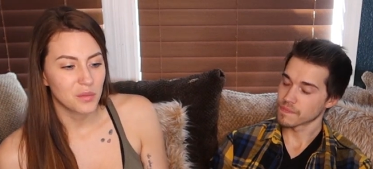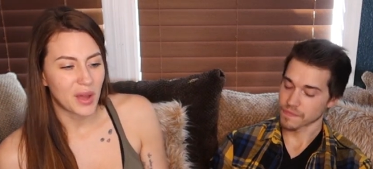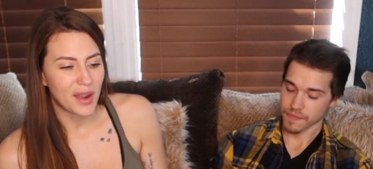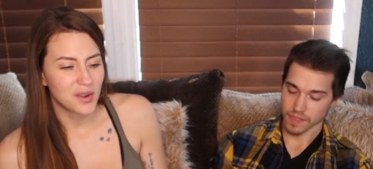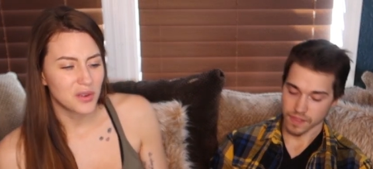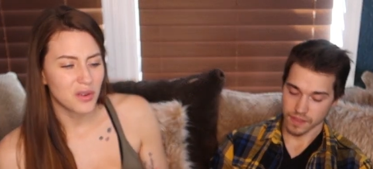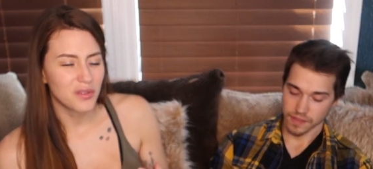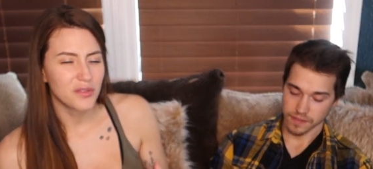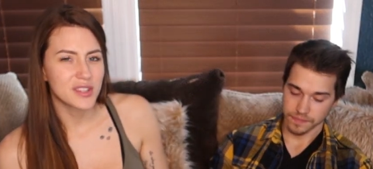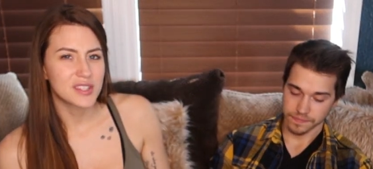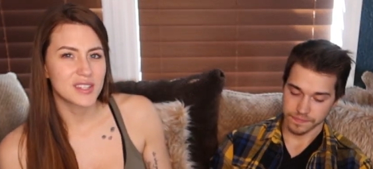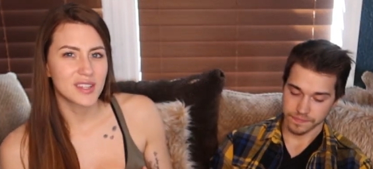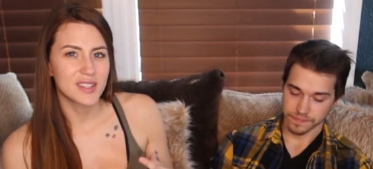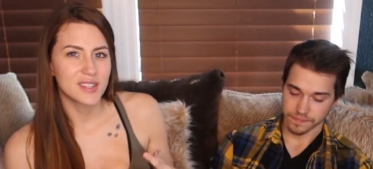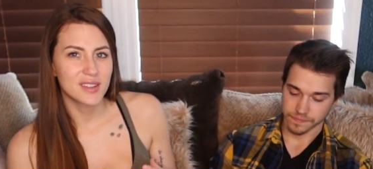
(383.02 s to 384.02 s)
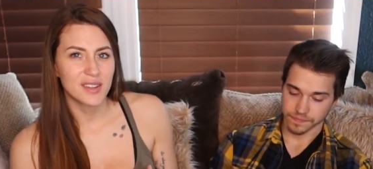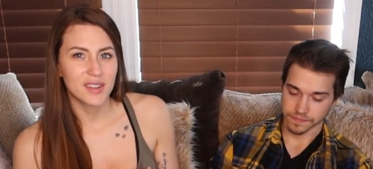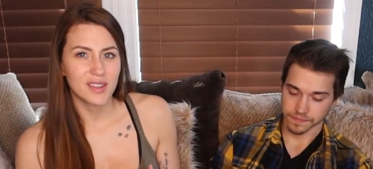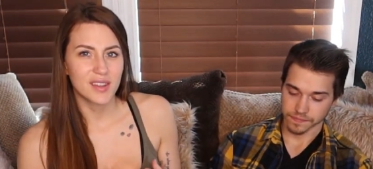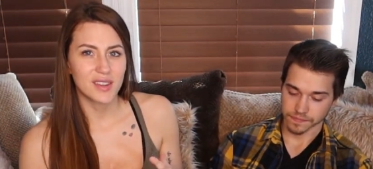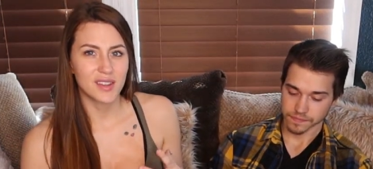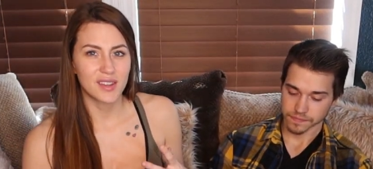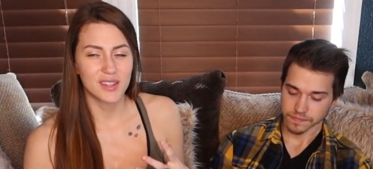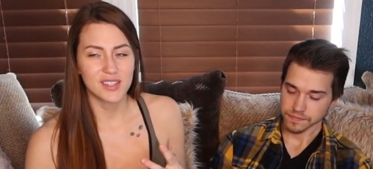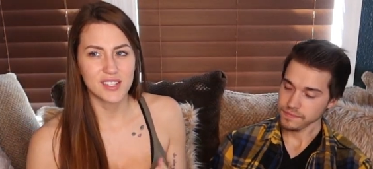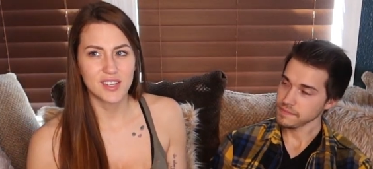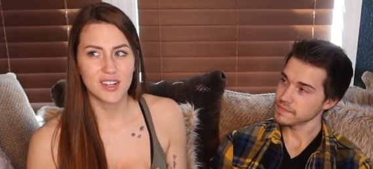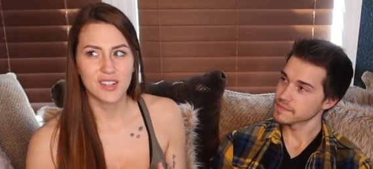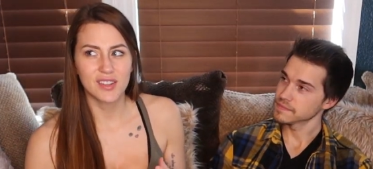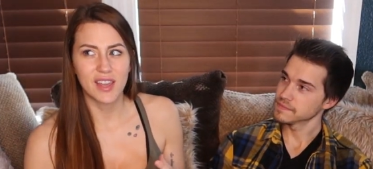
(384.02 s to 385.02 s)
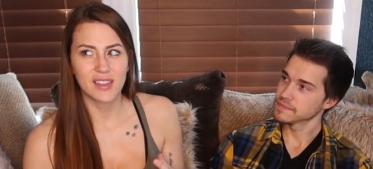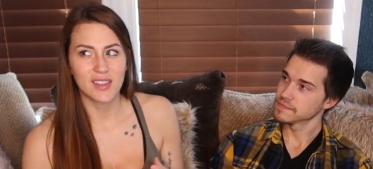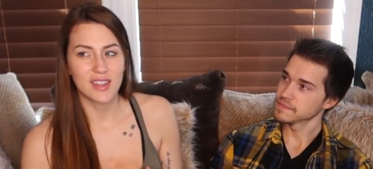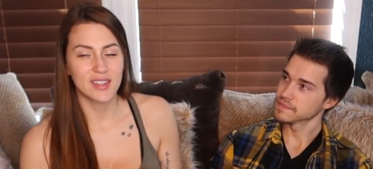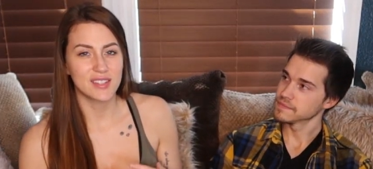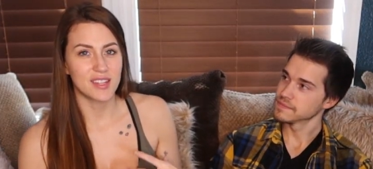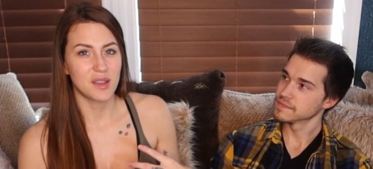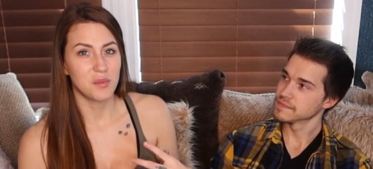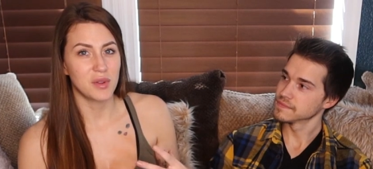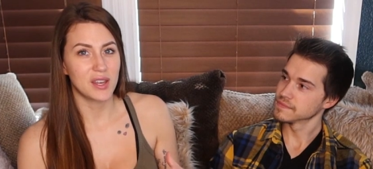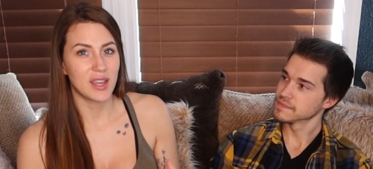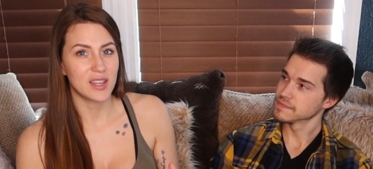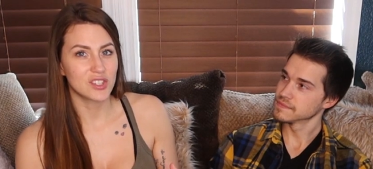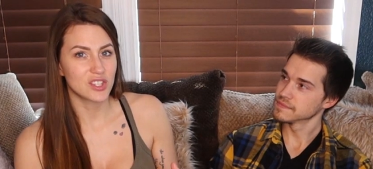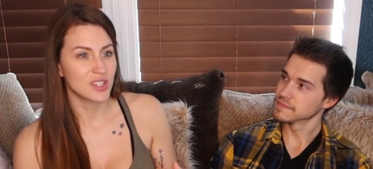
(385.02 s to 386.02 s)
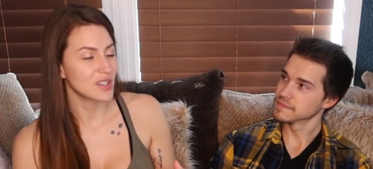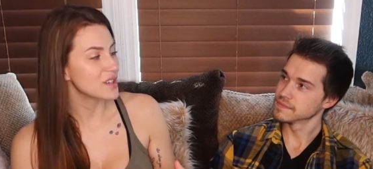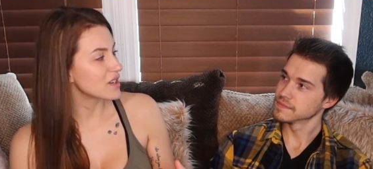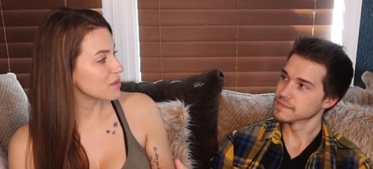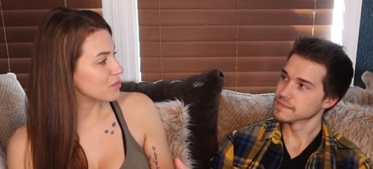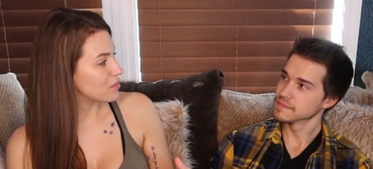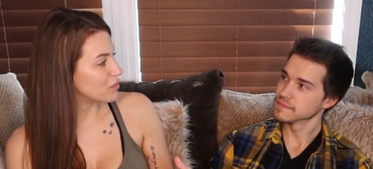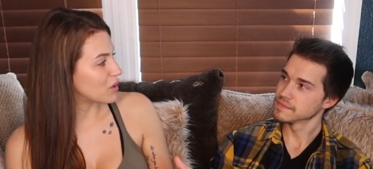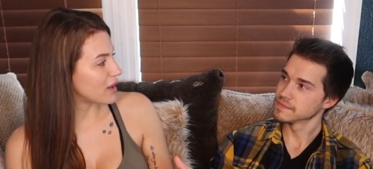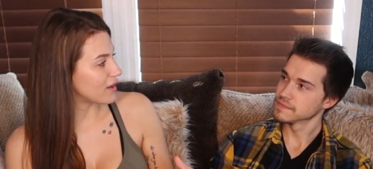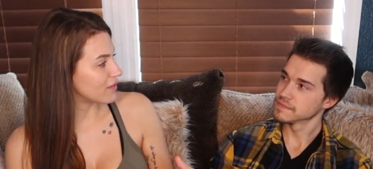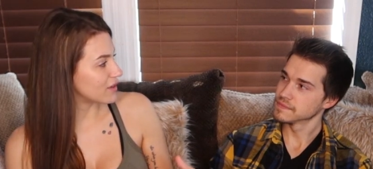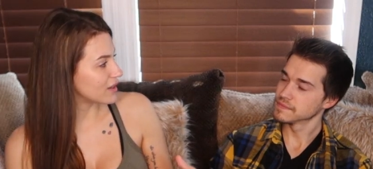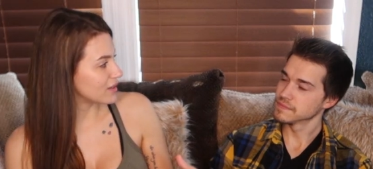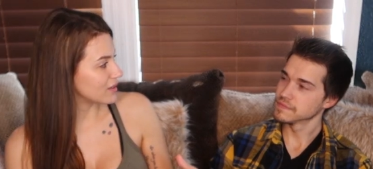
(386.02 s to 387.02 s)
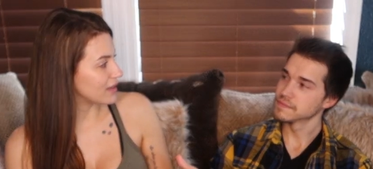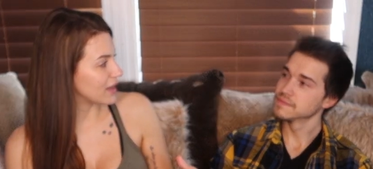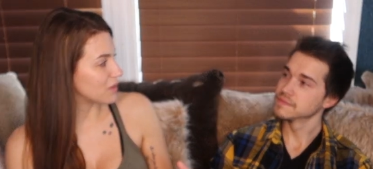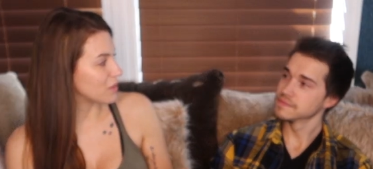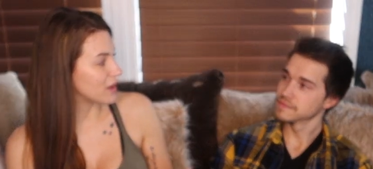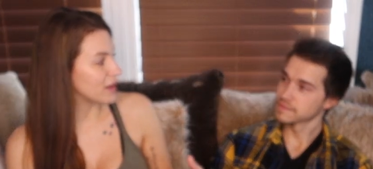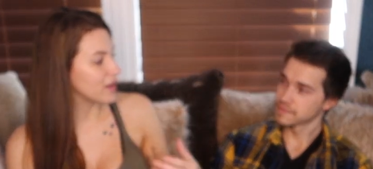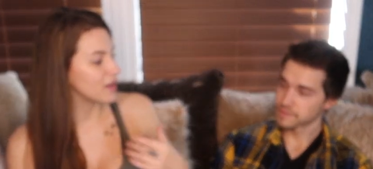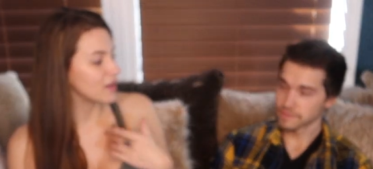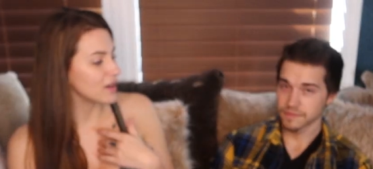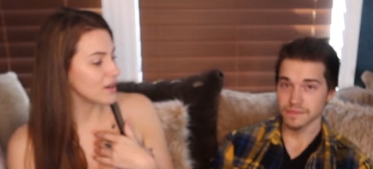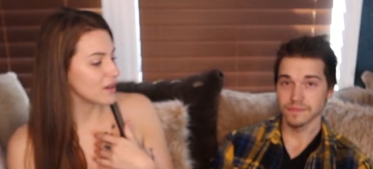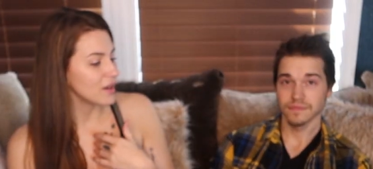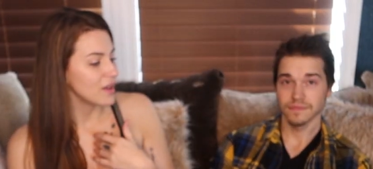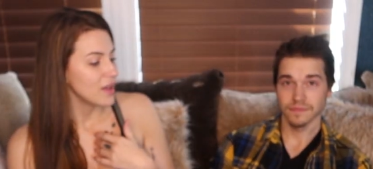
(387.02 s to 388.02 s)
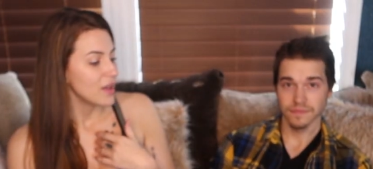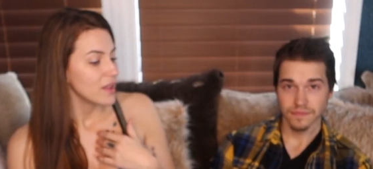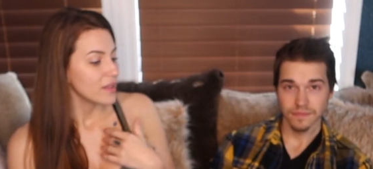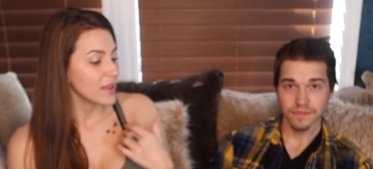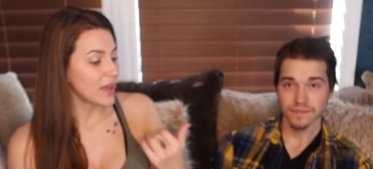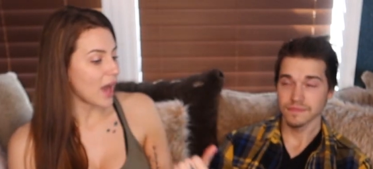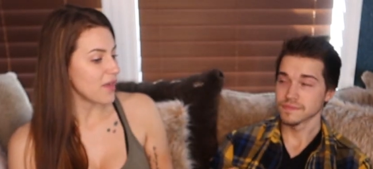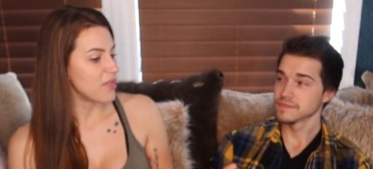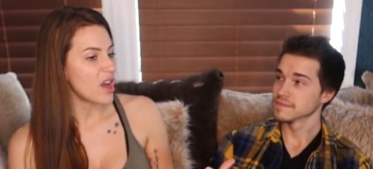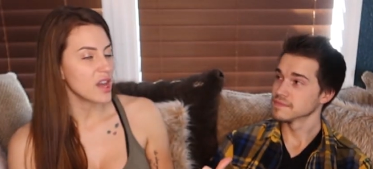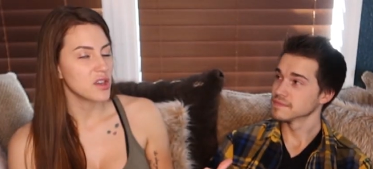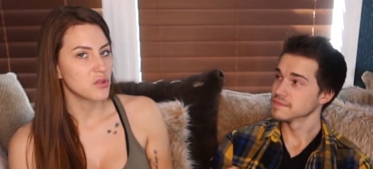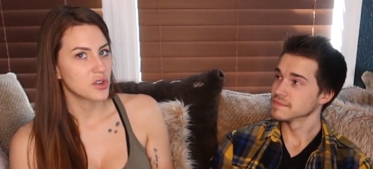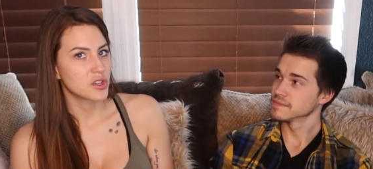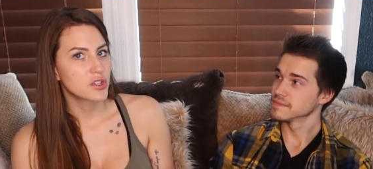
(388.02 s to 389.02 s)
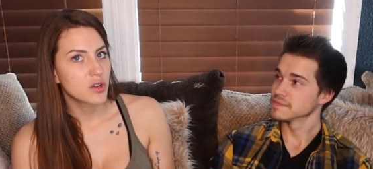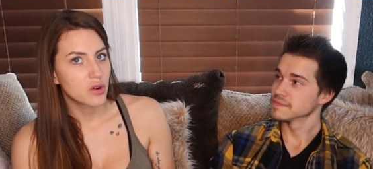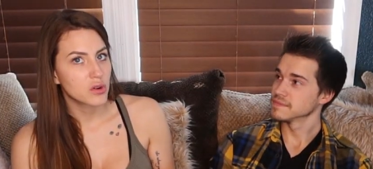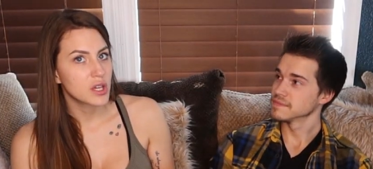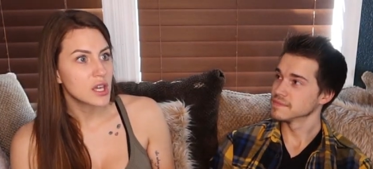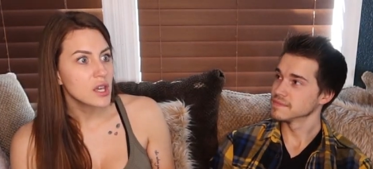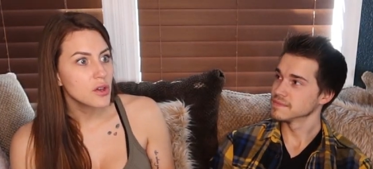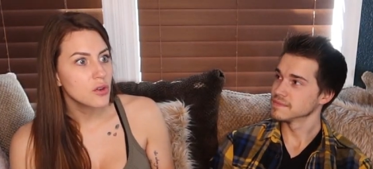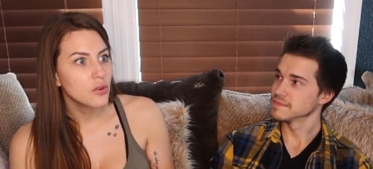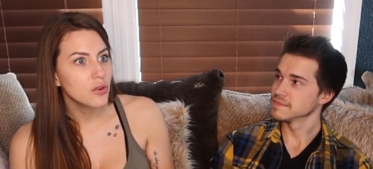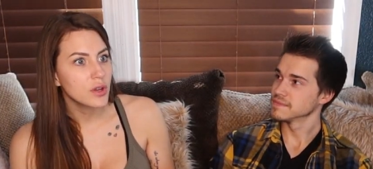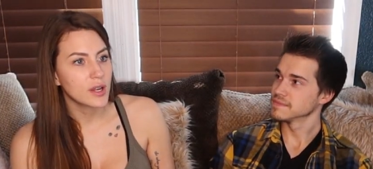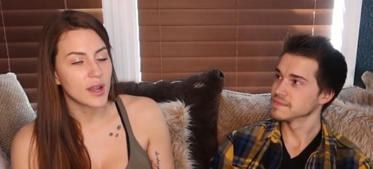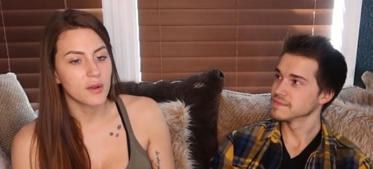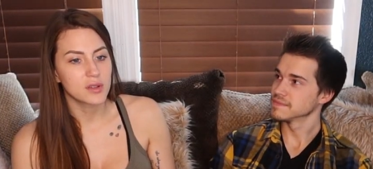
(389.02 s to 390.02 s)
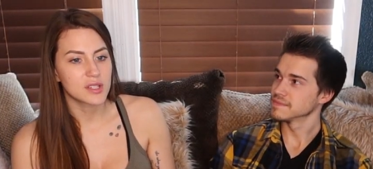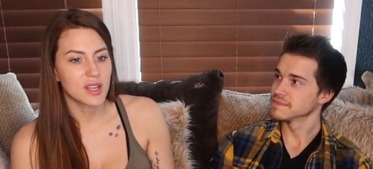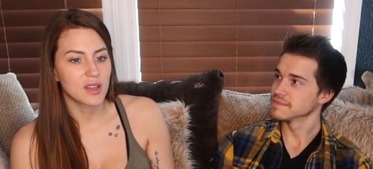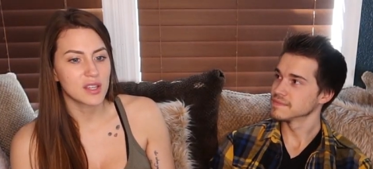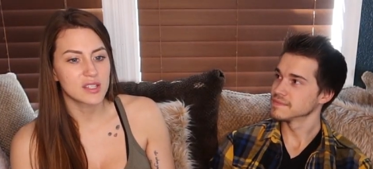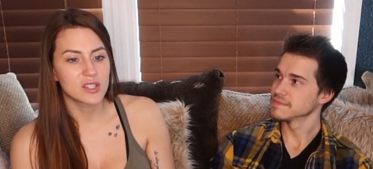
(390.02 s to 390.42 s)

Speaker 1: I don't know if it's con the considered like the intimidation or whatever like where you're like I thought you were so cute and I was like